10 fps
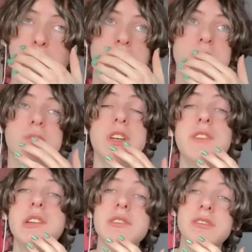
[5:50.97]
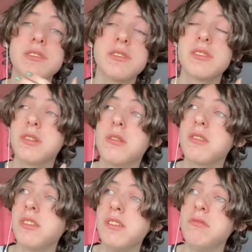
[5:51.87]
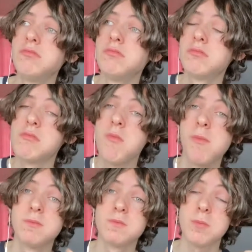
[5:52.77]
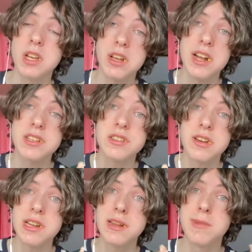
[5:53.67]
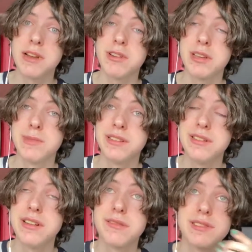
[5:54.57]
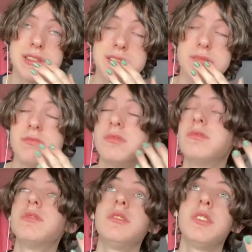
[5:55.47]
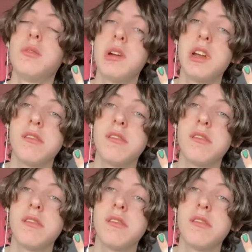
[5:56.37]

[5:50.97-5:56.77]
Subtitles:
the video is just so good. Like I saw it in my recommended and I was like, nowhere.